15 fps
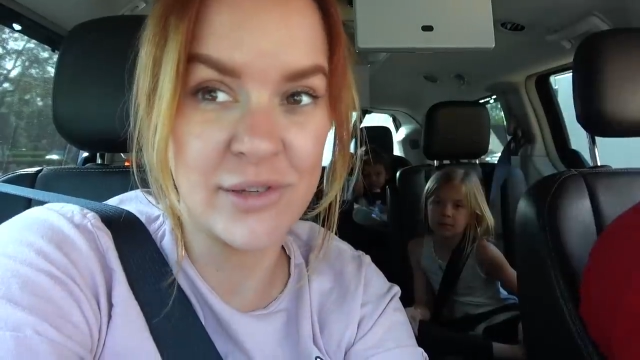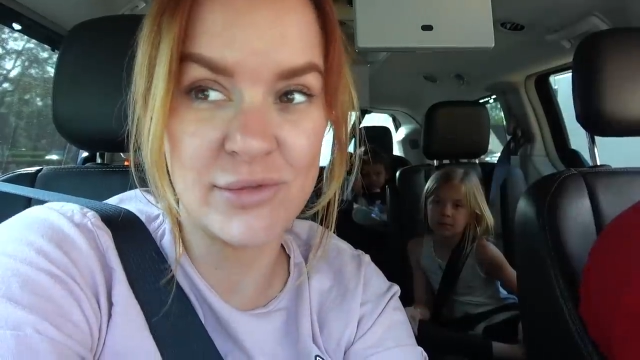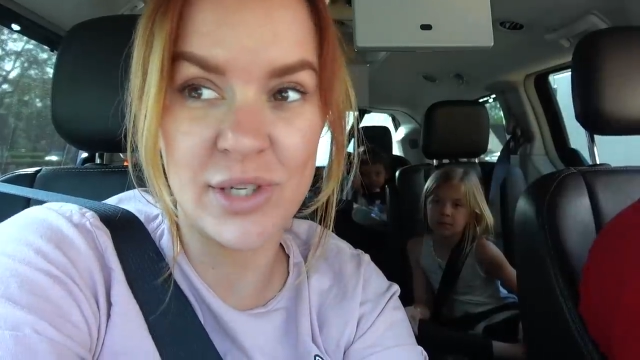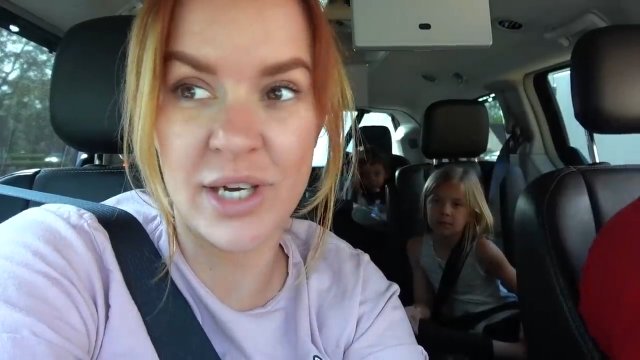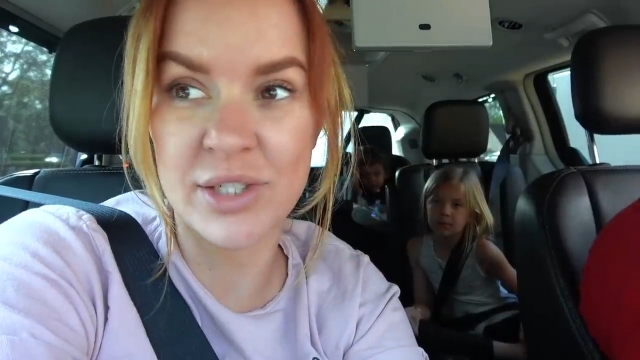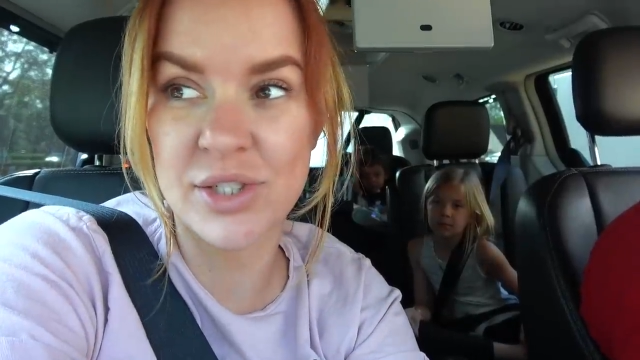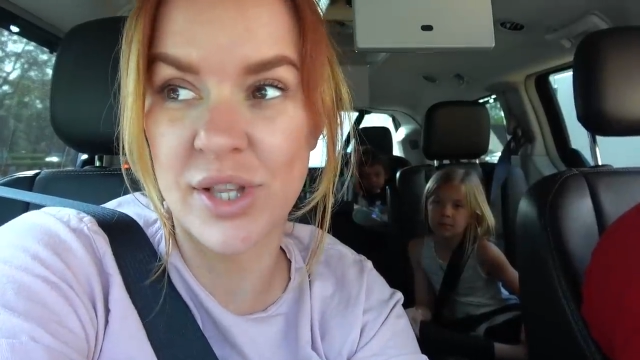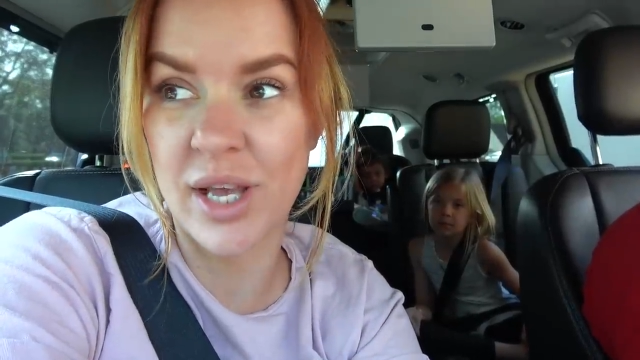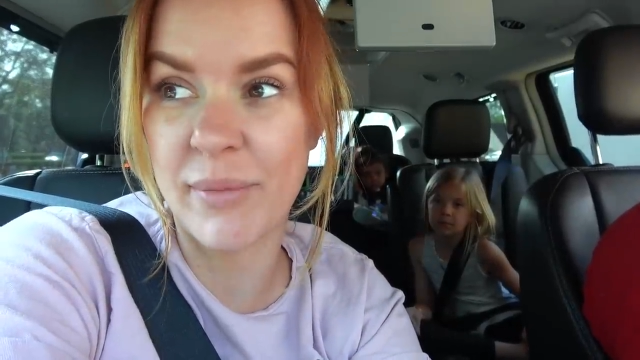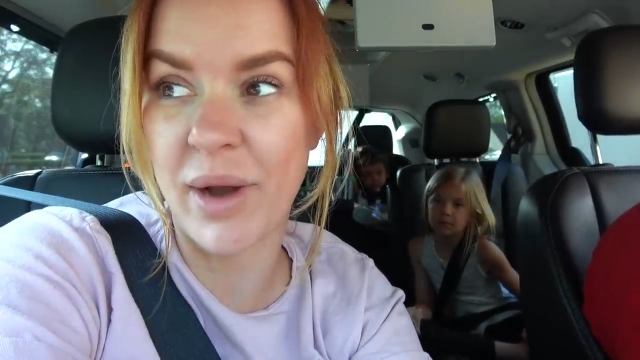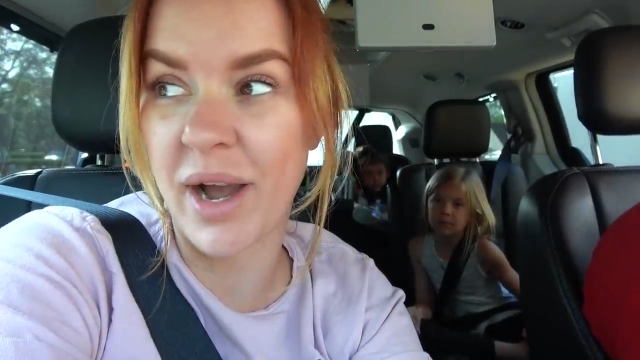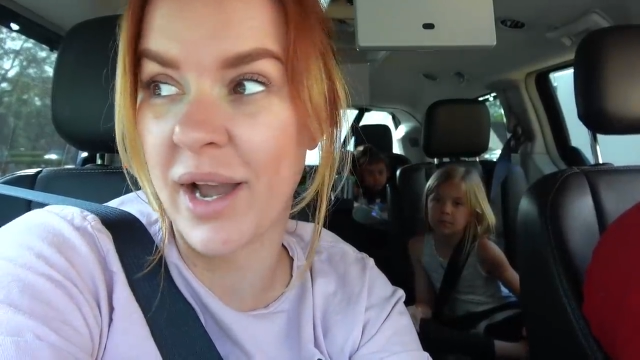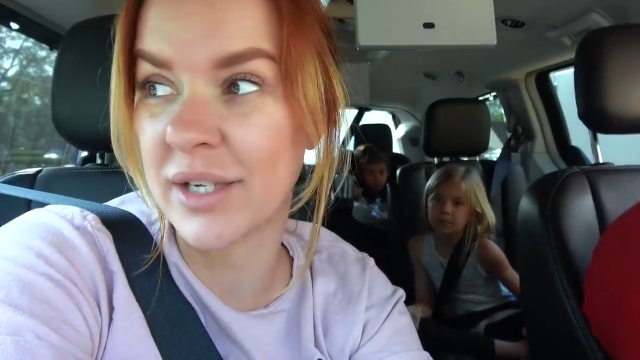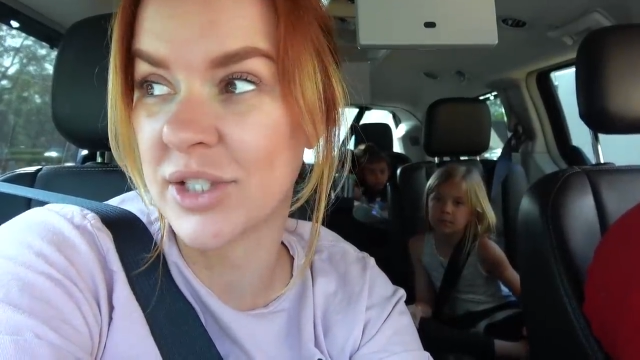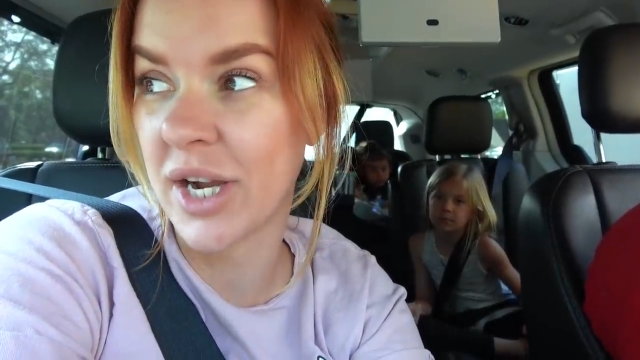you touch they
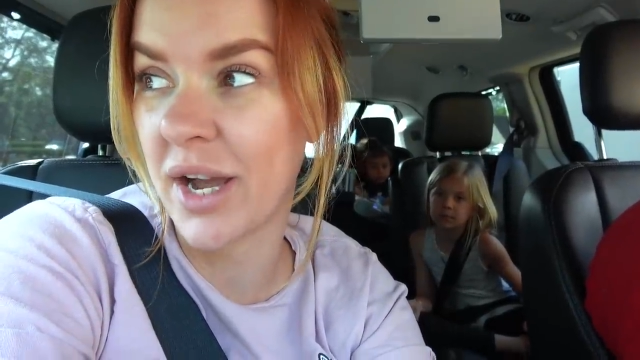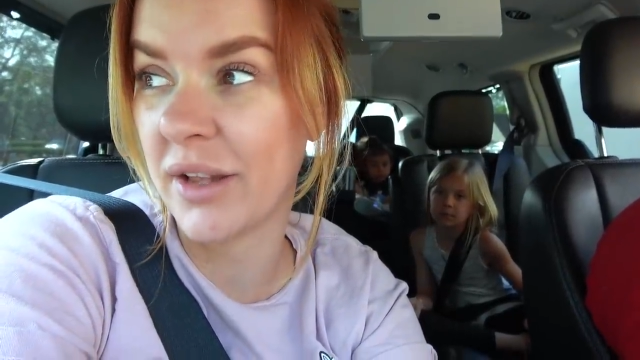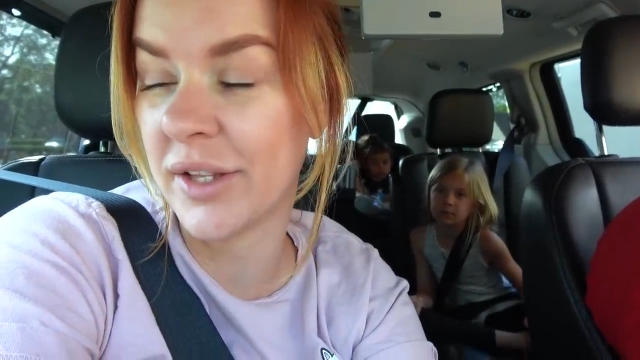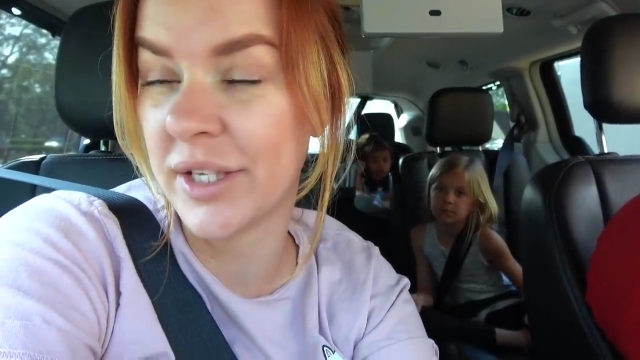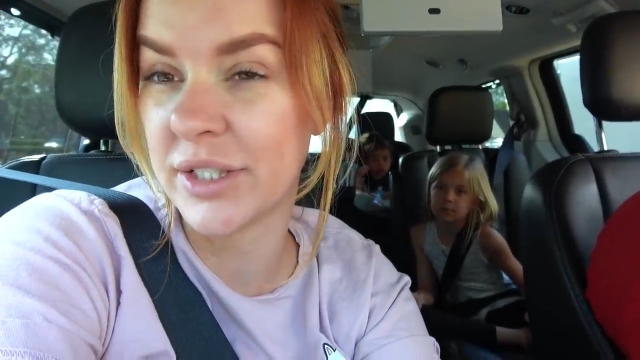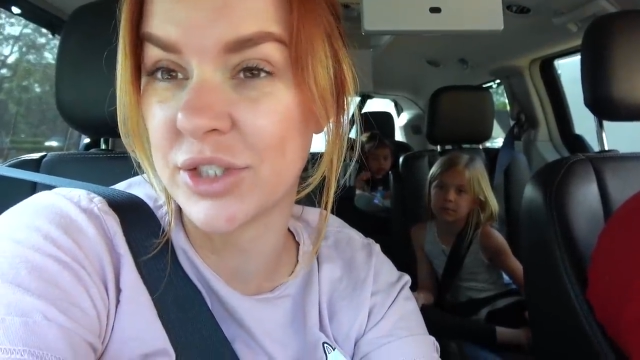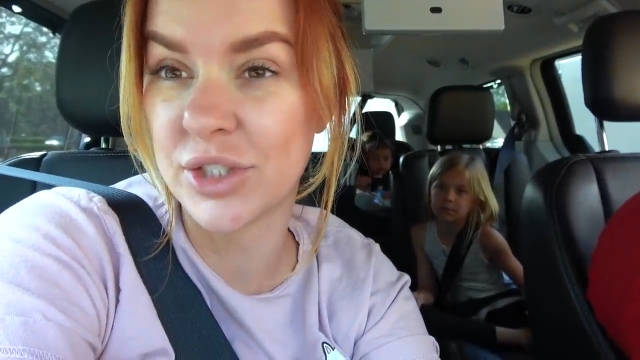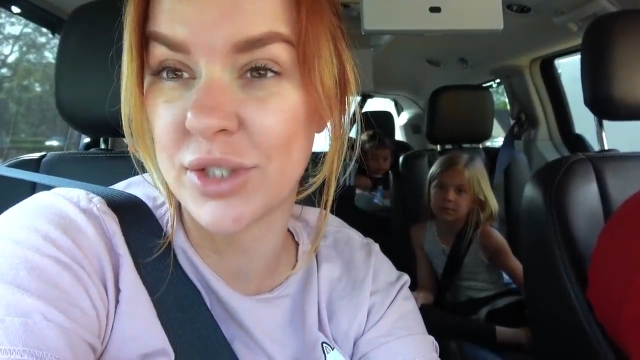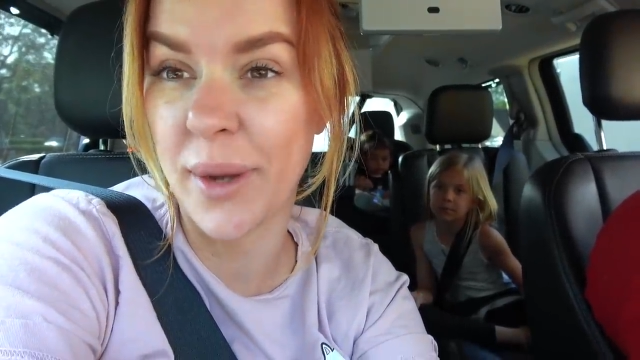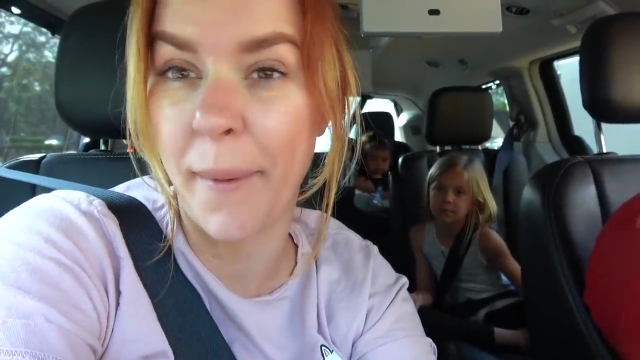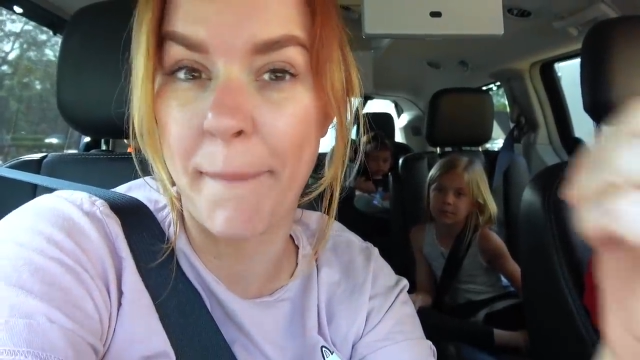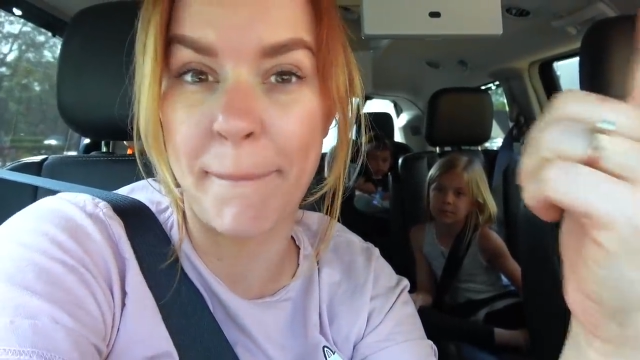buy challenge